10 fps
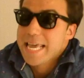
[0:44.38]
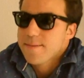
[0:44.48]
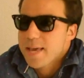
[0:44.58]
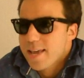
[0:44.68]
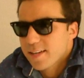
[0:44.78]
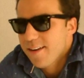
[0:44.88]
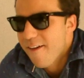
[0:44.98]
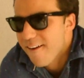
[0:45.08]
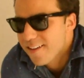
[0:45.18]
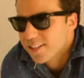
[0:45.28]
Hey
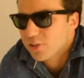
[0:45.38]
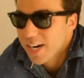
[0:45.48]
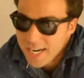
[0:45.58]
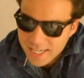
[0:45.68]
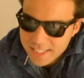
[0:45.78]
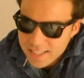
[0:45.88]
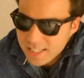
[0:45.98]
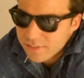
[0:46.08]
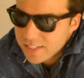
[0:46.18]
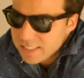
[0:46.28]
man, try not to
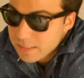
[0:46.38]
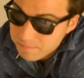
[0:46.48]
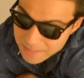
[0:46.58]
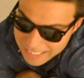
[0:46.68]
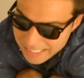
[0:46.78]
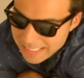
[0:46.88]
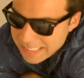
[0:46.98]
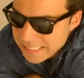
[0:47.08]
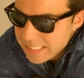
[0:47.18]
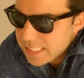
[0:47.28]
think of it as a bad
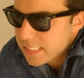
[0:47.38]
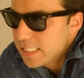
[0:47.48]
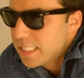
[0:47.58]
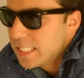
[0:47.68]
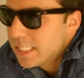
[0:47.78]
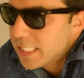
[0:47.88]
idea.